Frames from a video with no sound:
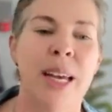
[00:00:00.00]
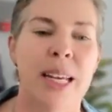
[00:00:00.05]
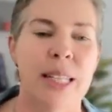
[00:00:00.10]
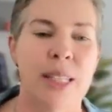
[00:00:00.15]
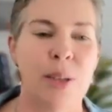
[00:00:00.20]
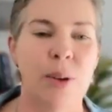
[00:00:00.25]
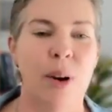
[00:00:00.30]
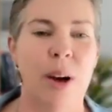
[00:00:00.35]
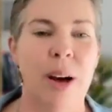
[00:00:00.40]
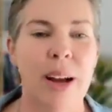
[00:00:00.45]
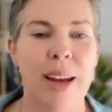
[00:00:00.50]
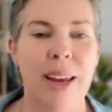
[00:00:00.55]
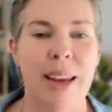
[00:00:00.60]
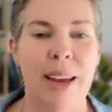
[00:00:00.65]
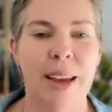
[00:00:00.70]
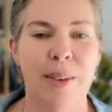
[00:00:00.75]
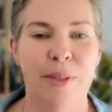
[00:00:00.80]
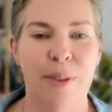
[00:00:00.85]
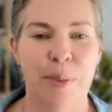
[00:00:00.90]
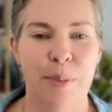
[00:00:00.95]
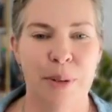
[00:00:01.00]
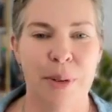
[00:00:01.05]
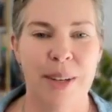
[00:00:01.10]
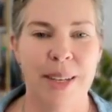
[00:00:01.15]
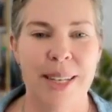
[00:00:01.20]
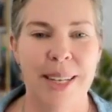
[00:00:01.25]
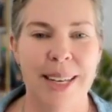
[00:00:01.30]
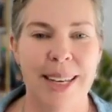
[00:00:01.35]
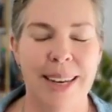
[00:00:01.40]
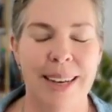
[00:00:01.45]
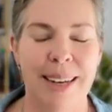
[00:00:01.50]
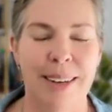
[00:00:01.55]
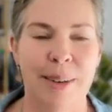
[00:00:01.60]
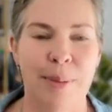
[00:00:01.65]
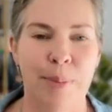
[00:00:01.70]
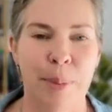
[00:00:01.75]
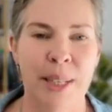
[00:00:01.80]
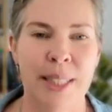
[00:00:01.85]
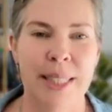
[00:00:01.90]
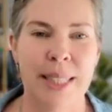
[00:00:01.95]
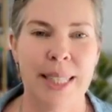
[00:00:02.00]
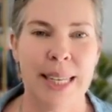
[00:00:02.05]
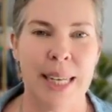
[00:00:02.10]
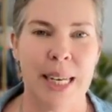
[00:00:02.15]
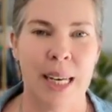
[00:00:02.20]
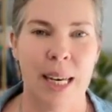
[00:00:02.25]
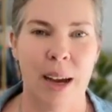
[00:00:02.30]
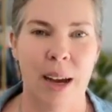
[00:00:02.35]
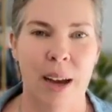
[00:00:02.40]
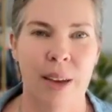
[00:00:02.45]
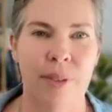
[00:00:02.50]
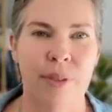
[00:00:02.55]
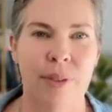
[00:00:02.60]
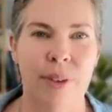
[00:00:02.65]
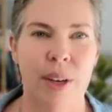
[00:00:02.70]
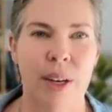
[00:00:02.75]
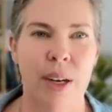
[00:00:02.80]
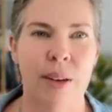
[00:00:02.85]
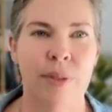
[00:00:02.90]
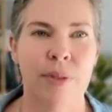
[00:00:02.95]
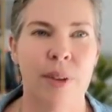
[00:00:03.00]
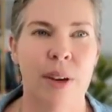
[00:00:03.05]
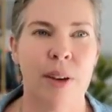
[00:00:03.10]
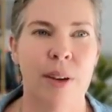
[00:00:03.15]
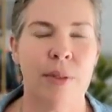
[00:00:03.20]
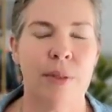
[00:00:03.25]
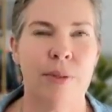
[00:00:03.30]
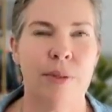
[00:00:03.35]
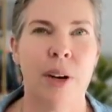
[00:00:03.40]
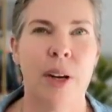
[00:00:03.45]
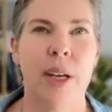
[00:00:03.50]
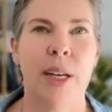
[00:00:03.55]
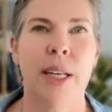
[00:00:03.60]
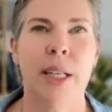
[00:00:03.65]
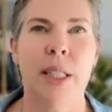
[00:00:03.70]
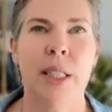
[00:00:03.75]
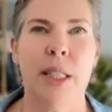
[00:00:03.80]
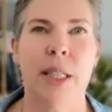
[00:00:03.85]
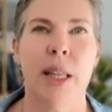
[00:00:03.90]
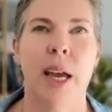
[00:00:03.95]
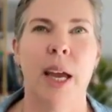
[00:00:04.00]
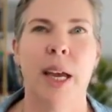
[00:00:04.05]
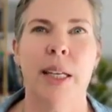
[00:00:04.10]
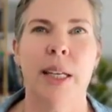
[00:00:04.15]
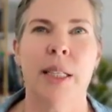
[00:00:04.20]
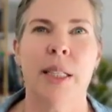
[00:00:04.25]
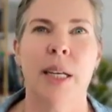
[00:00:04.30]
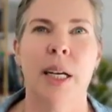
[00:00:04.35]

so I have a pretty busy life, and I find that